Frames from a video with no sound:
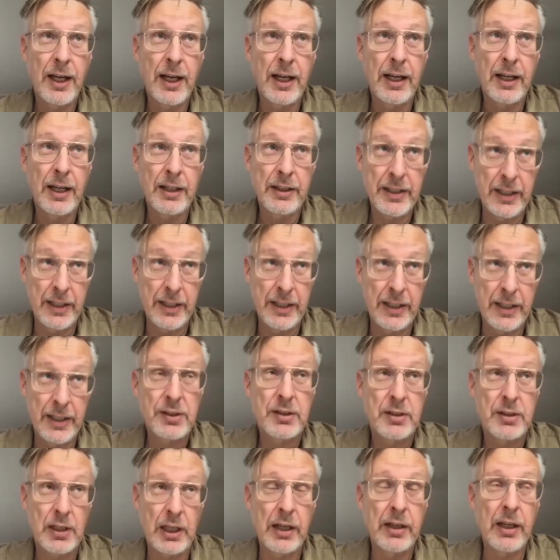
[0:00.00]

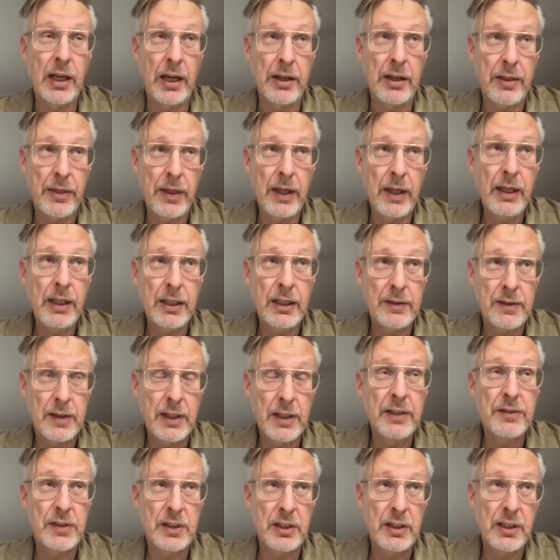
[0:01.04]
Yes, I, I think it,
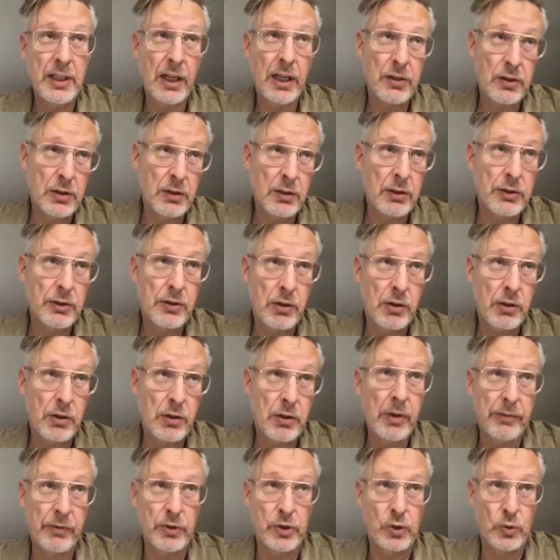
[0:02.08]
it's a national
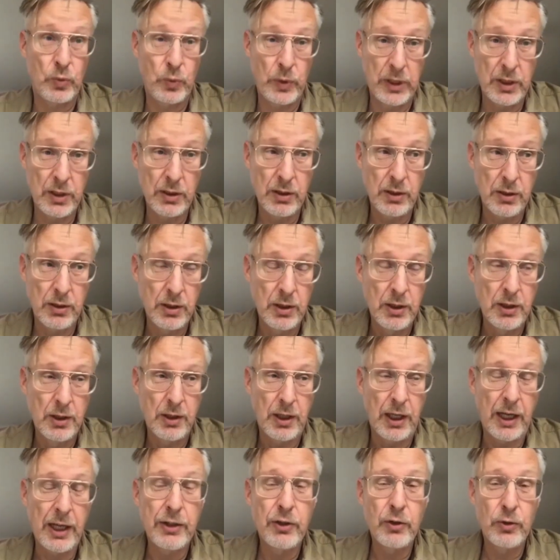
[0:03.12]
trauma for Sweden.
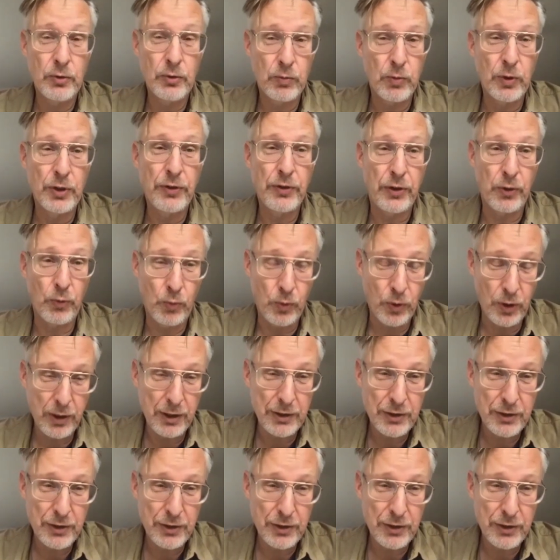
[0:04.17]
I don't want the world to